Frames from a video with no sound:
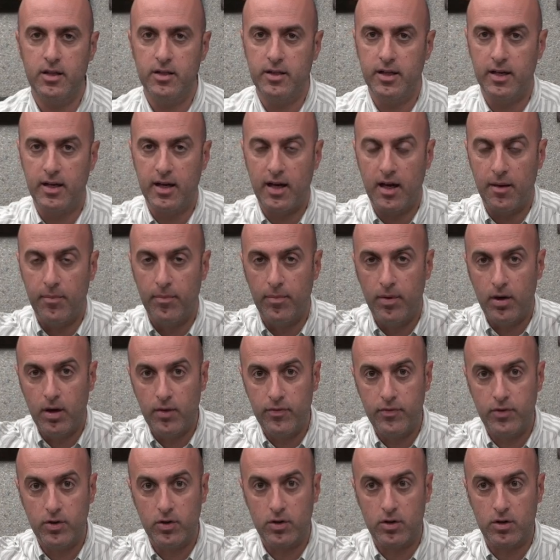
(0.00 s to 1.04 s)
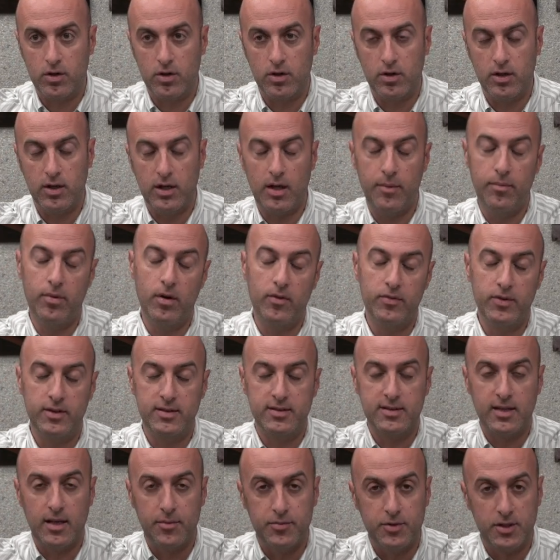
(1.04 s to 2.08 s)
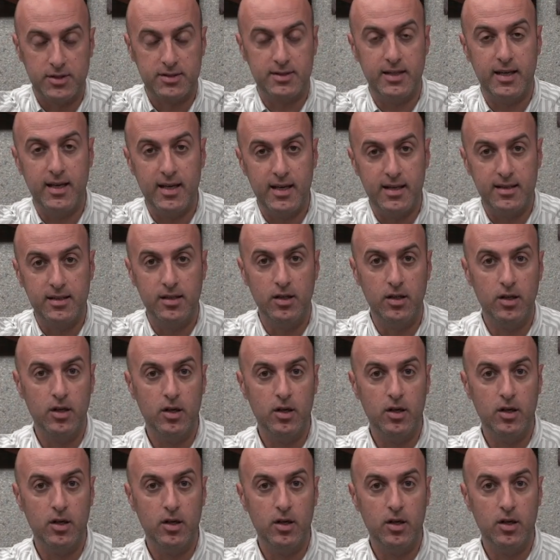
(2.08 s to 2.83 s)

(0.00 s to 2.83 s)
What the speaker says: either above the subject's head